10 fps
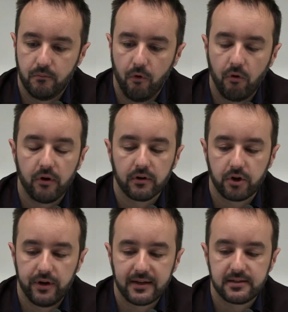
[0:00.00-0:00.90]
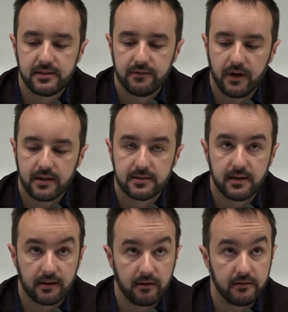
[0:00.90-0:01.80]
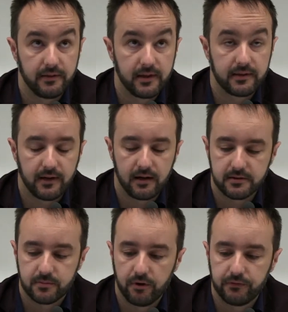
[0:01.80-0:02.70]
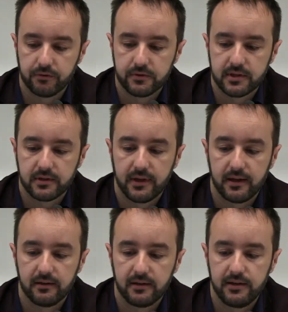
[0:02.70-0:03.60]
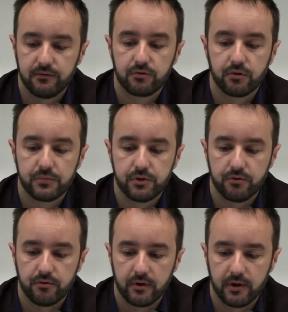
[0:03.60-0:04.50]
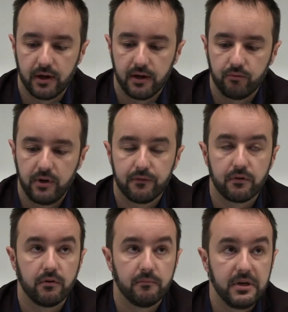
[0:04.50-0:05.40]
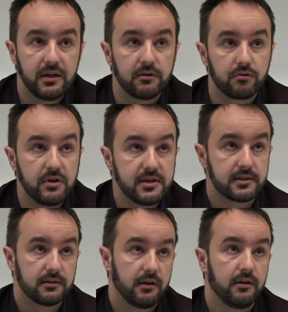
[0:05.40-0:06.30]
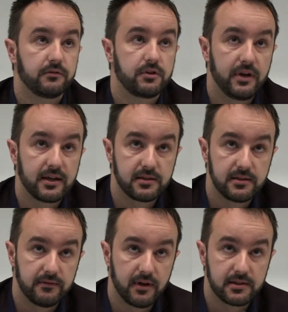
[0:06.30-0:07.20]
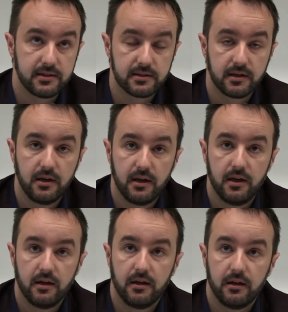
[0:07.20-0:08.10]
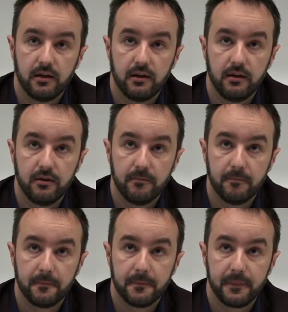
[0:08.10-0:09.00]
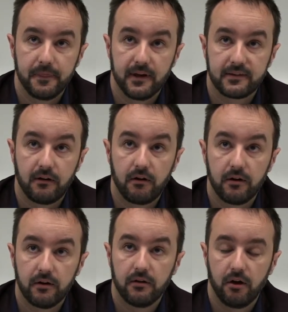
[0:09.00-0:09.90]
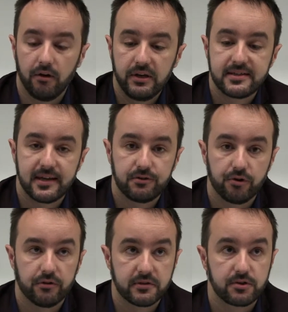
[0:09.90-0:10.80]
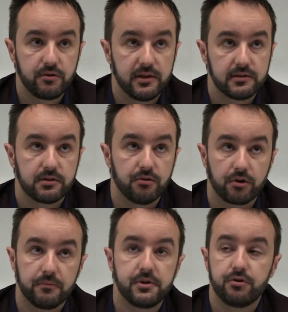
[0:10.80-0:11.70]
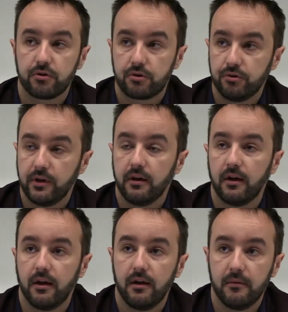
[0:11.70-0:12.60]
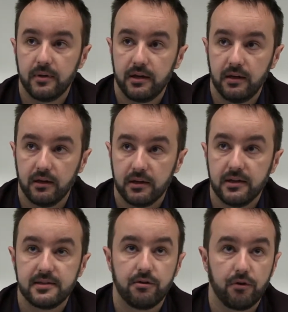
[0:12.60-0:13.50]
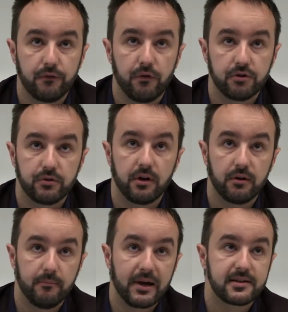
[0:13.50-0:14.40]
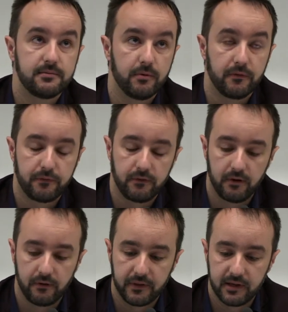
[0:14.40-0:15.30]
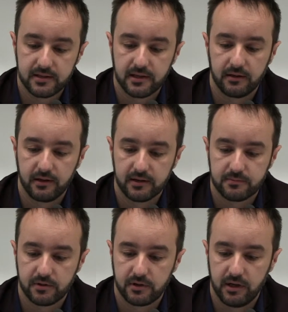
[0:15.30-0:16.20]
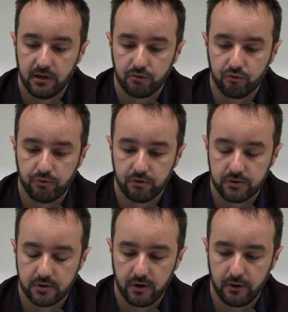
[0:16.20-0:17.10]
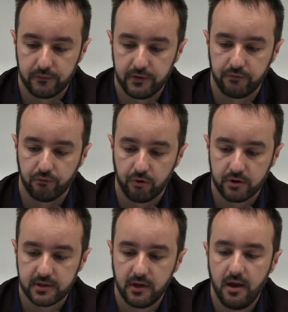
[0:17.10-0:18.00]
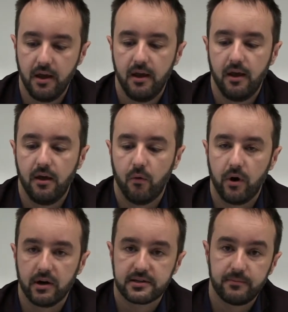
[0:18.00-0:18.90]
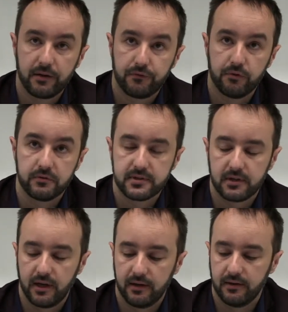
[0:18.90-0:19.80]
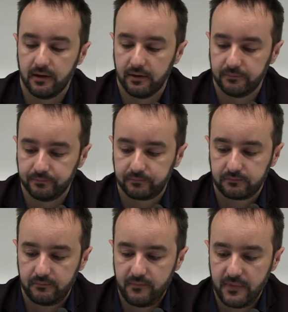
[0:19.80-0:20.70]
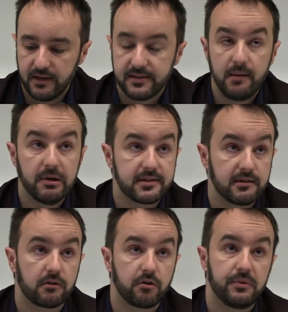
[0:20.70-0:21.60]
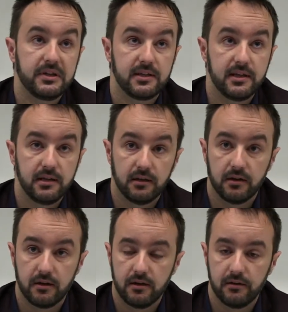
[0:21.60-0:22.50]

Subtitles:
more connected devices like our smartphones than even computer, and we have a big increase on connected devices that are only centered on screens. So a computer could be easier for doing a maximum of things, and especially to produce a lot of different works, whereas smartphones and tablets are completely